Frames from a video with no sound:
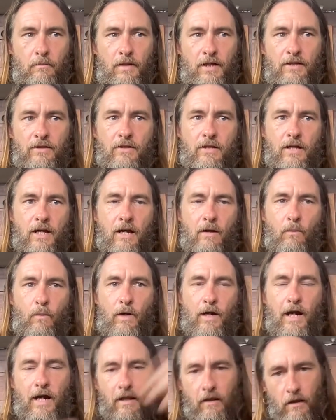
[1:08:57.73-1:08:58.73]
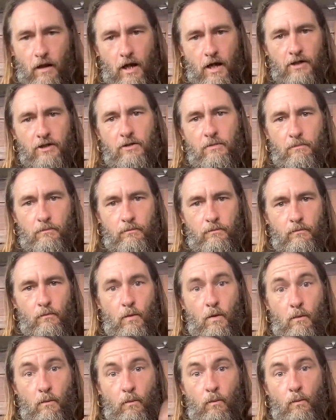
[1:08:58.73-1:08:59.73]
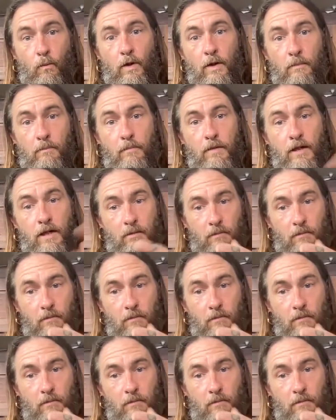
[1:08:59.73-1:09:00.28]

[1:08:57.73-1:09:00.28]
is that when me